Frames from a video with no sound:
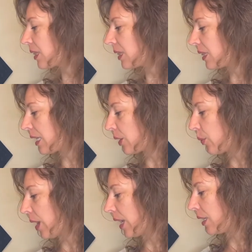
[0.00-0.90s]

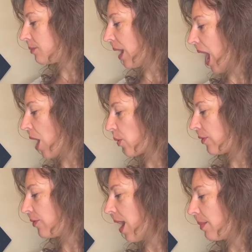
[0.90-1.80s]
liquid, my
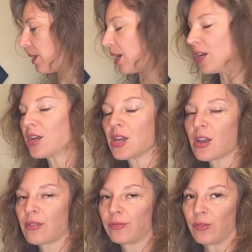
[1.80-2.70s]
Aquafaba,
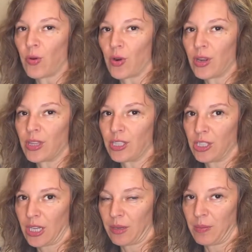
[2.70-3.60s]
for the
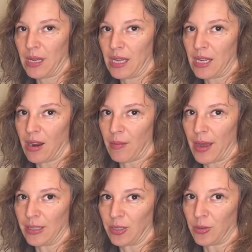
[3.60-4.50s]
chickpea
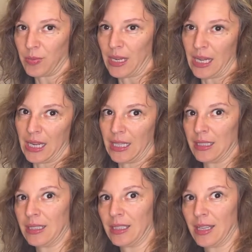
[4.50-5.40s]
garbanzo bean
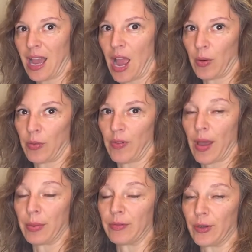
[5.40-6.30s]

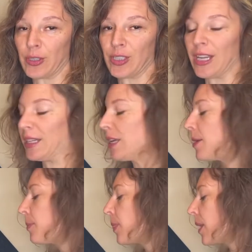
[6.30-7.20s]
Aquafaba version.
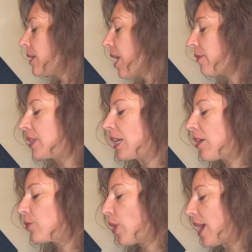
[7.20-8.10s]
Now everything
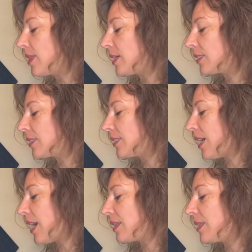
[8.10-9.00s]
I've read has
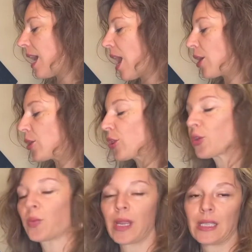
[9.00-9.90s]
said that 3